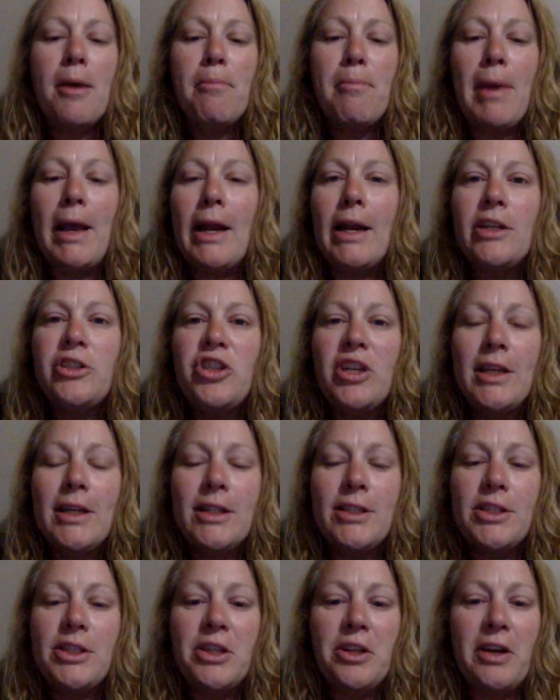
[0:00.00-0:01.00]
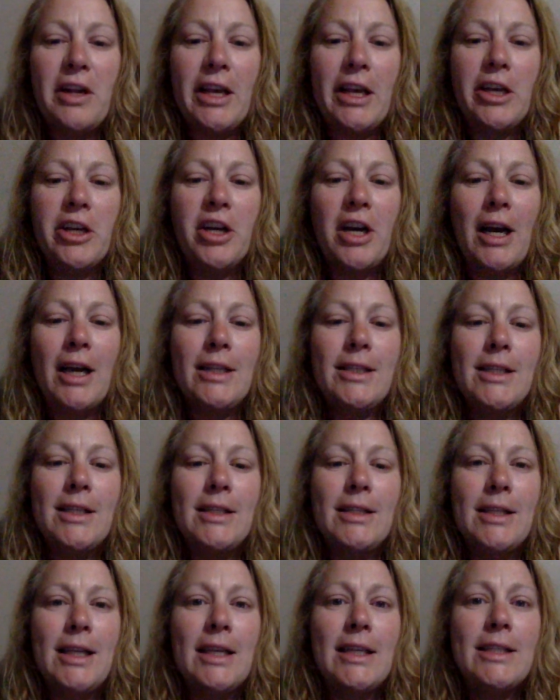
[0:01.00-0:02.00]
Managing a student in
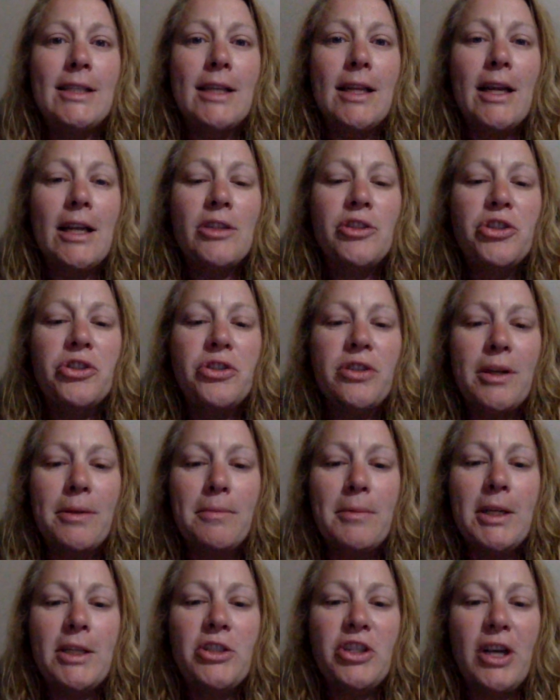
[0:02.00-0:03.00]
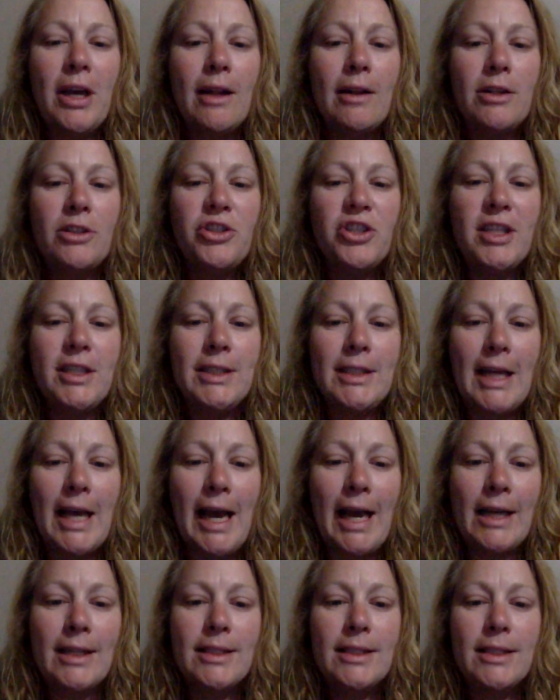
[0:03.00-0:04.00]
crisis is an extremely challenging
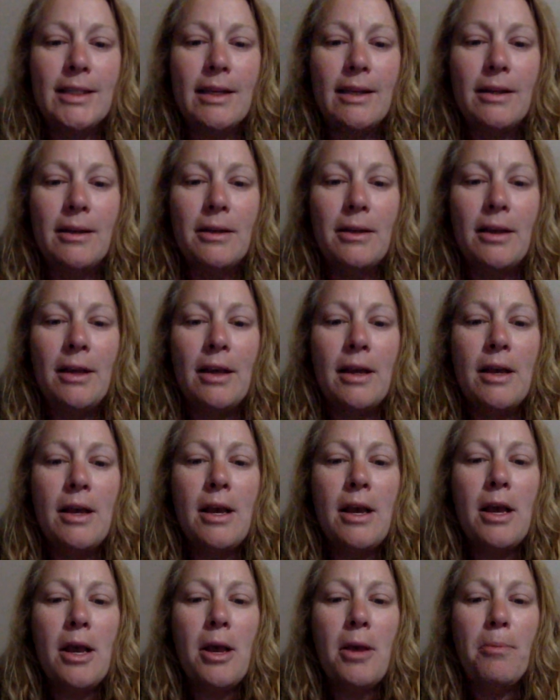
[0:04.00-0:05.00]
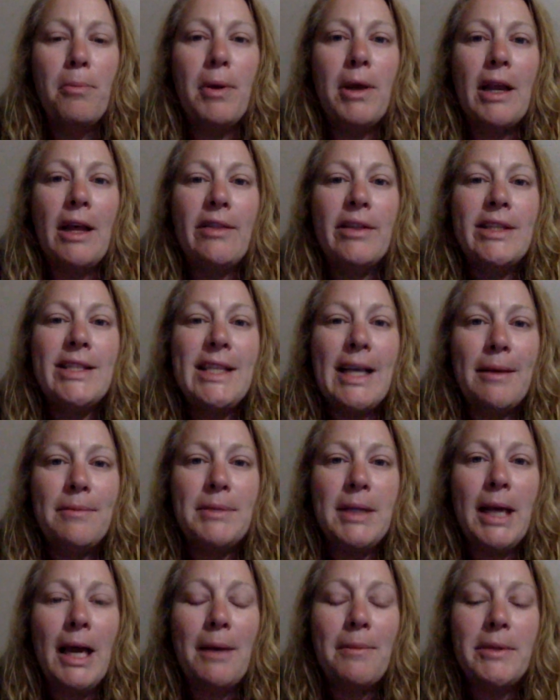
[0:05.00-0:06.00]
task, but at the same
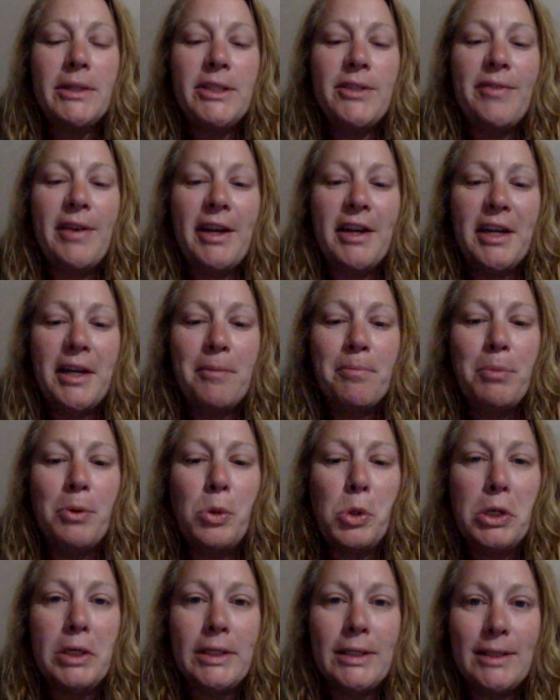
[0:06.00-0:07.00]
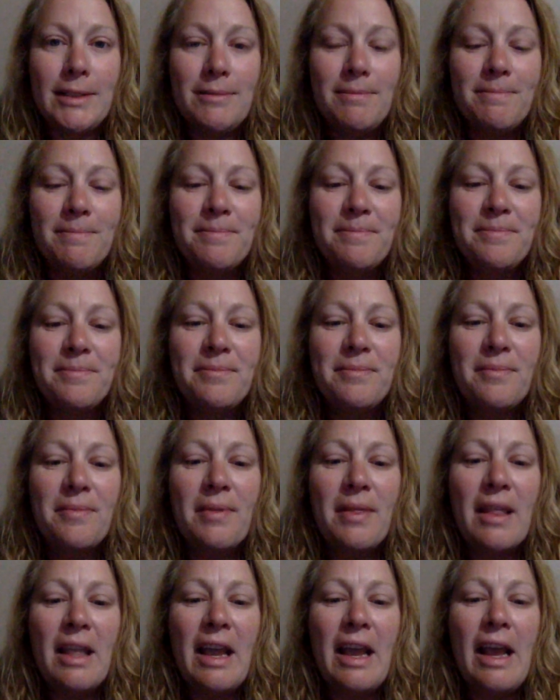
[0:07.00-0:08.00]
time, it's very important.
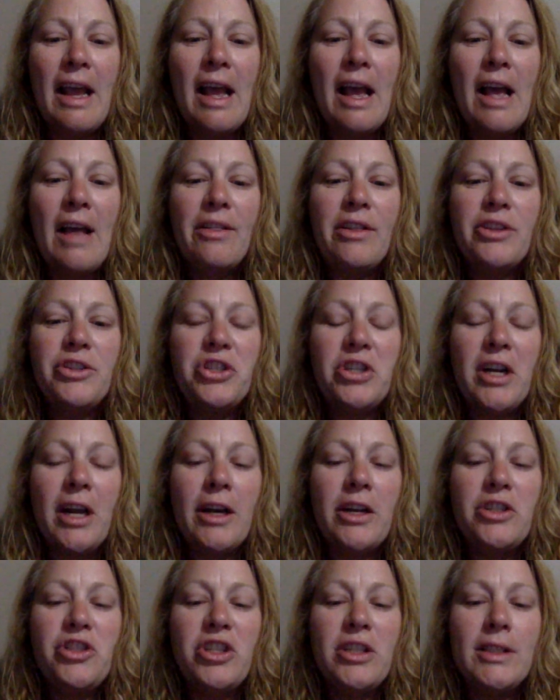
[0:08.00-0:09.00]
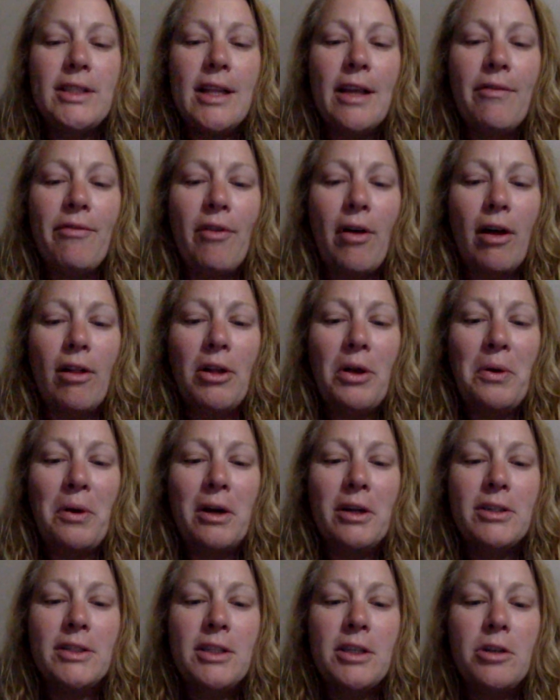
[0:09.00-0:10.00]
The strategies that follow
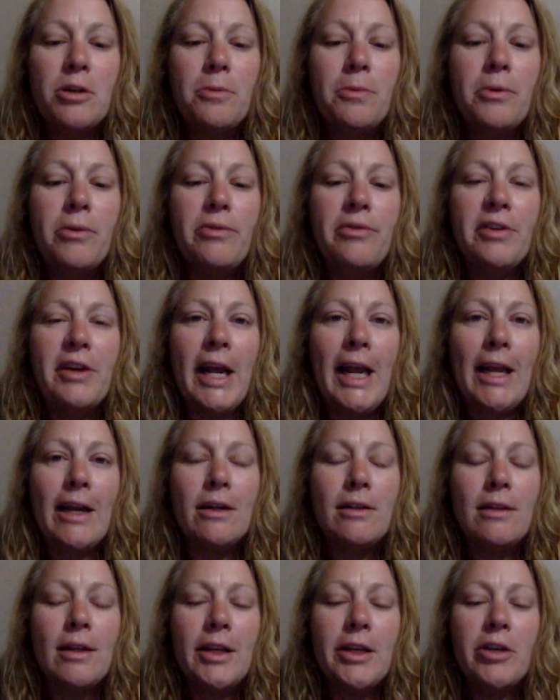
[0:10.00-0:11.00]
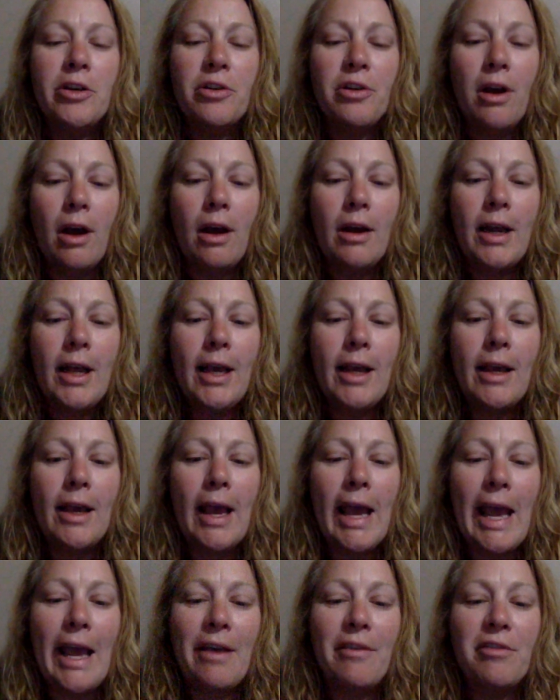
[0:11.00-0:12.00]
are suitable for handling chronic
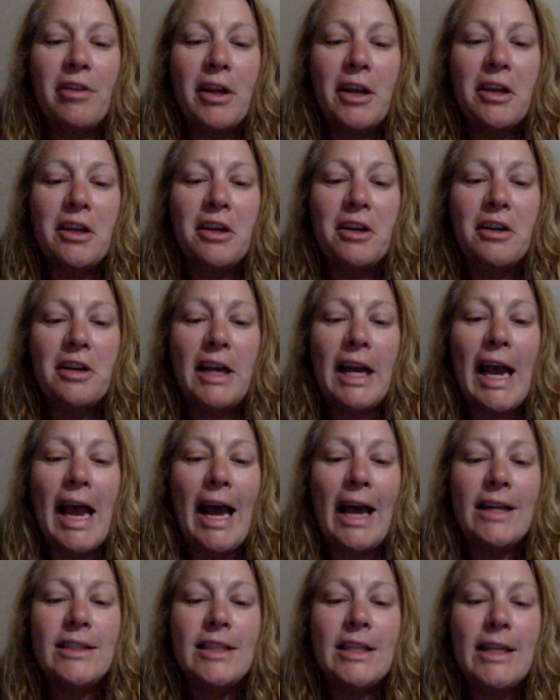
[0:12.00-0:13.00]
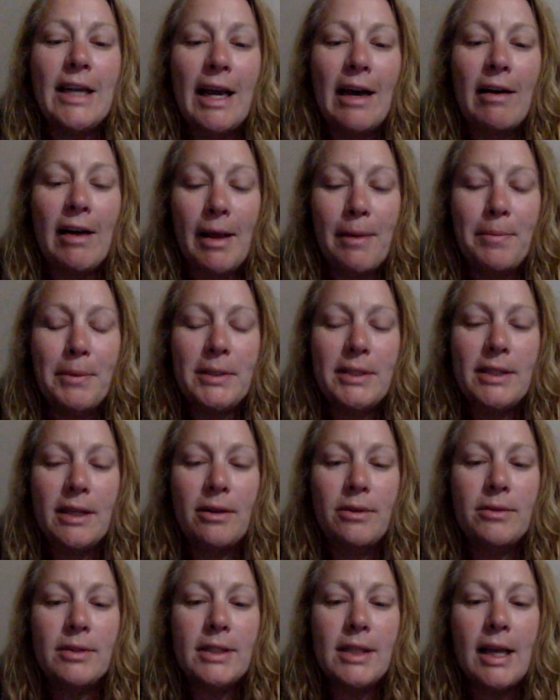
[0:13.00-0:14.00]
and recurrent acting out
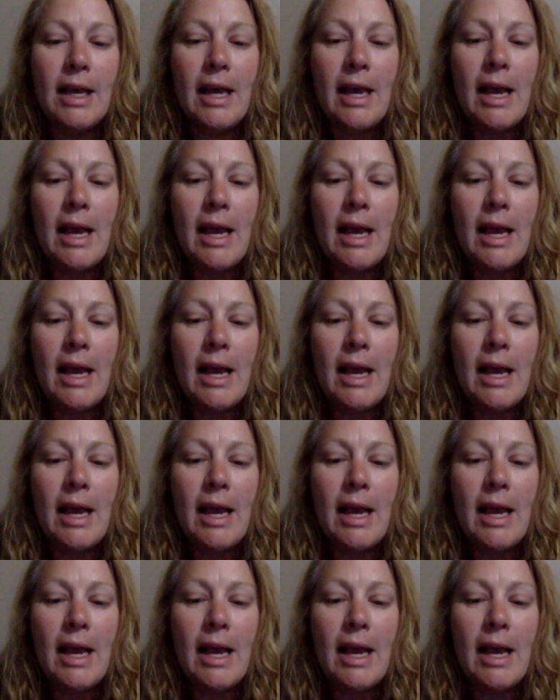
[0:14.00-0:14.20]
episodes,